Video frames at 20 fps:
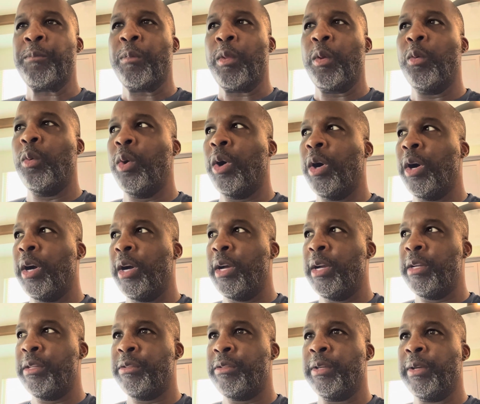
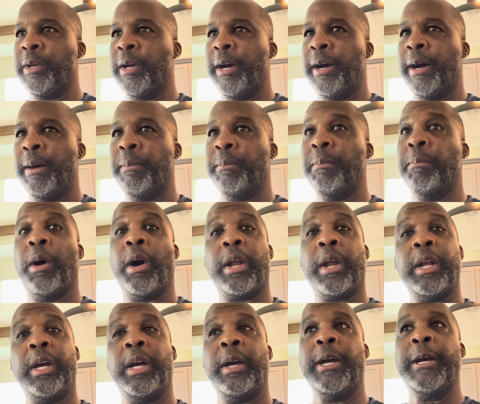bought
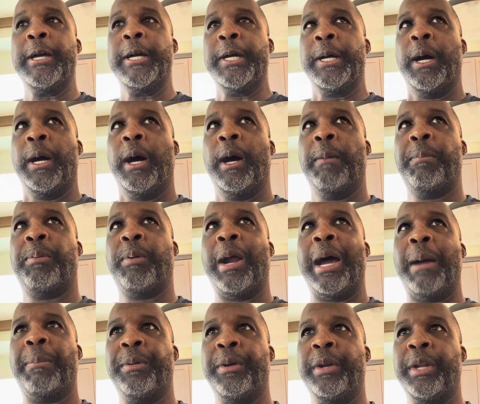a
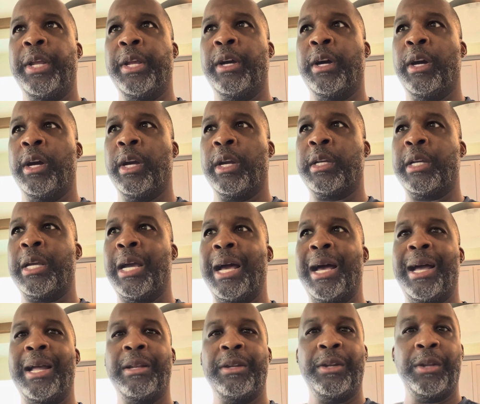property or a
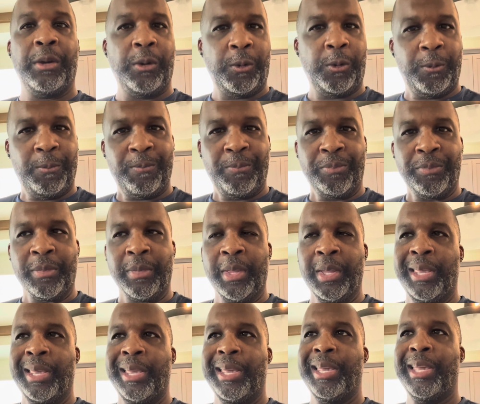condo
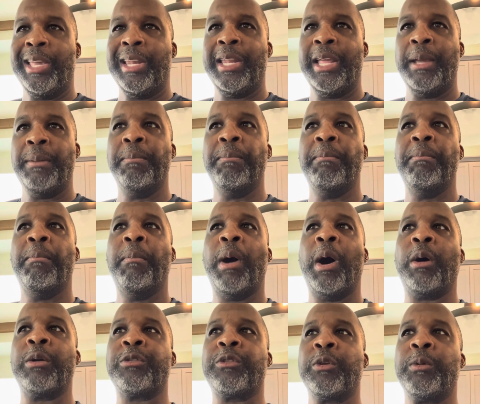in a
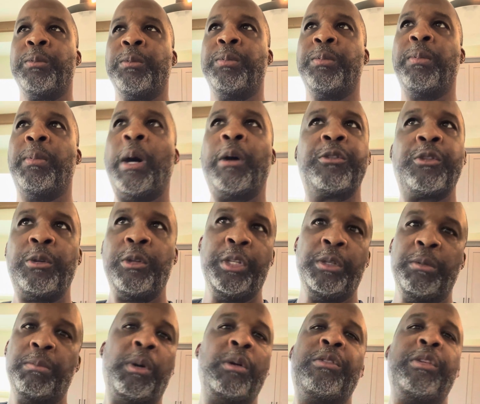
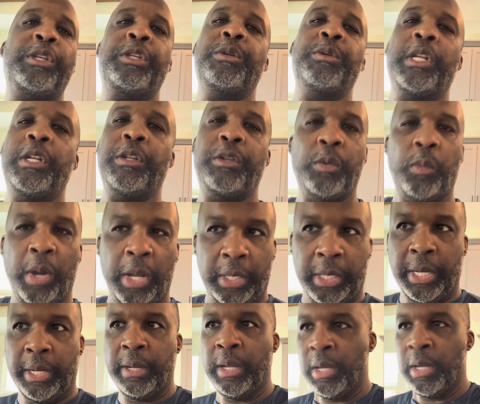multi-unit
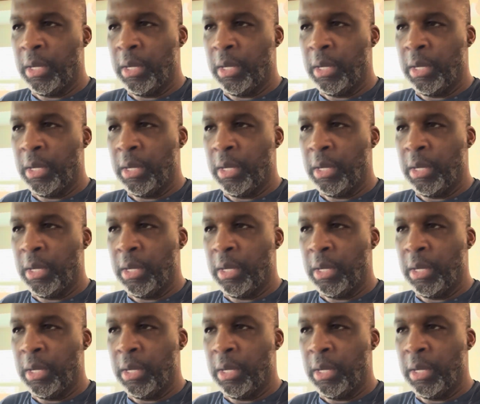dwelling.